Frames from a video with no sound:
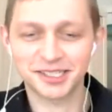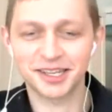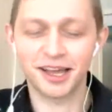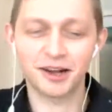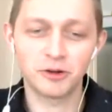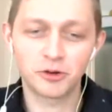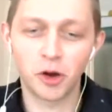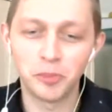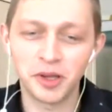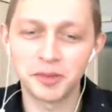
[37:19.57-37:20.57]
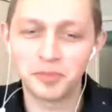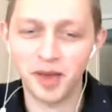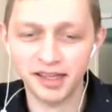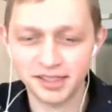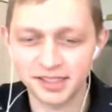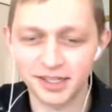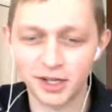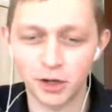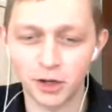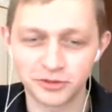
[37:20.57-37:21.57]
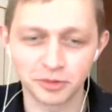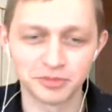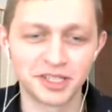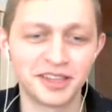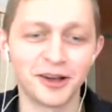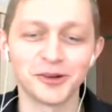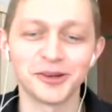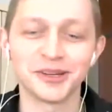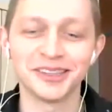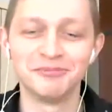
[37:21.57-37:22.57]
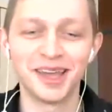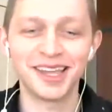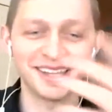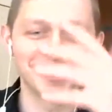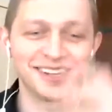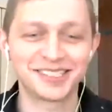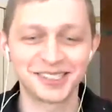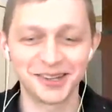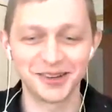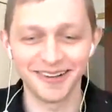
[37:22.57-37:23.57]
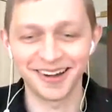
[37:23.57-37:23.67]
just copy and paste the code from the DAO and make an ICO.